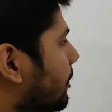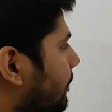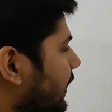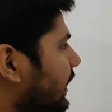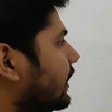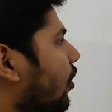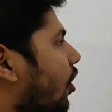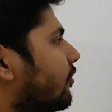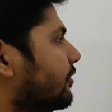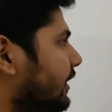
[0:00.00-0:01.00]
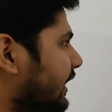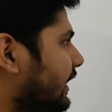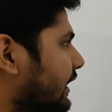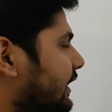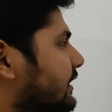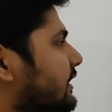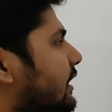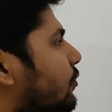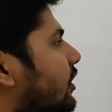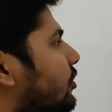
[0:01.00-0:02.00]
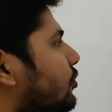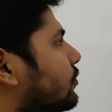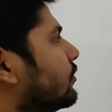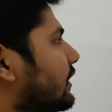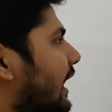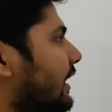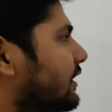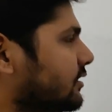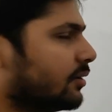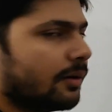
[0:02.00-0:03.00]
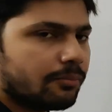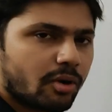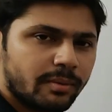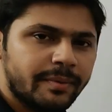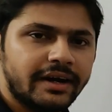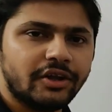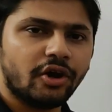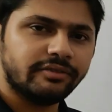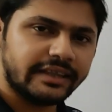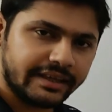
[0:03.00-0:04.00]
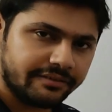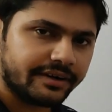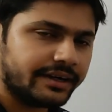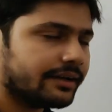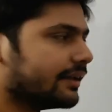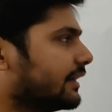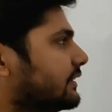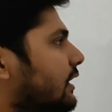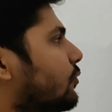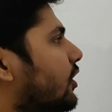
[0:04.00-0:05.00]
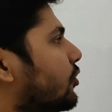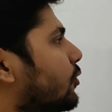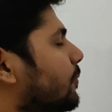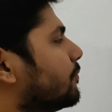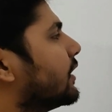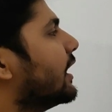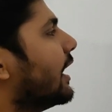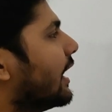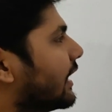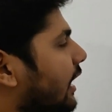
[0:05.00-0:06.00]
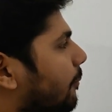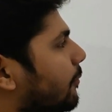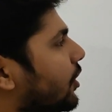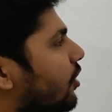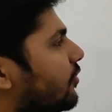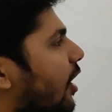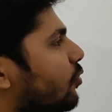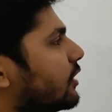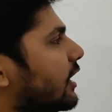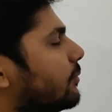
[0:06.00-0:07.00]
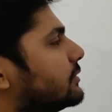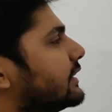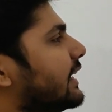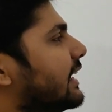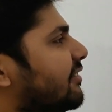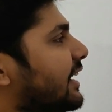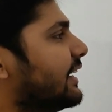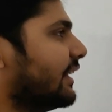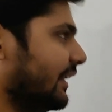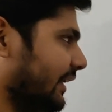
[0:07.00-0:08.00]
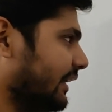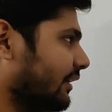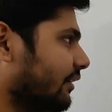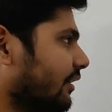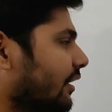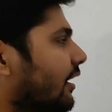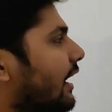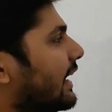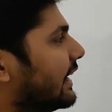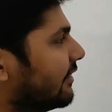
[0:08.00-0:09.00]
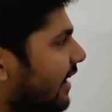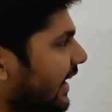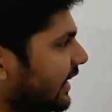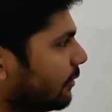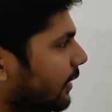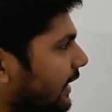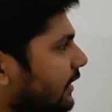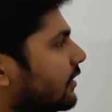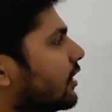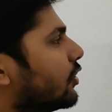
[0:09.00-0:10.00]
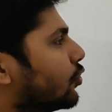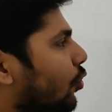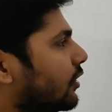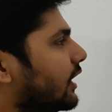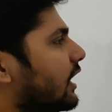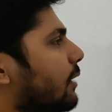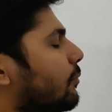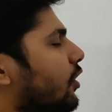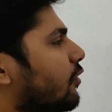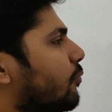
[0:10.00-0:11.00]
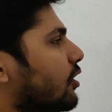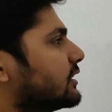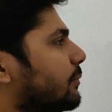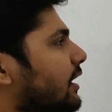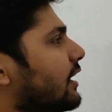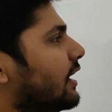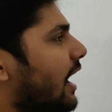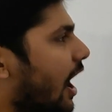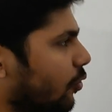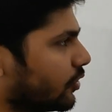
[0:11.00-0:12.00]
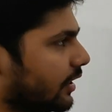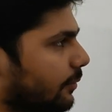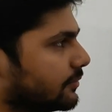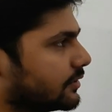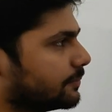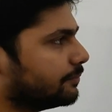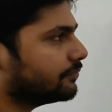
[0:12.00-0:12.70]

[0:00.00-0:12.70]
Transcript: P of E is equal to, that is, probability of the event is equal to number of outcomes in event E divided by total number of possible outcomes.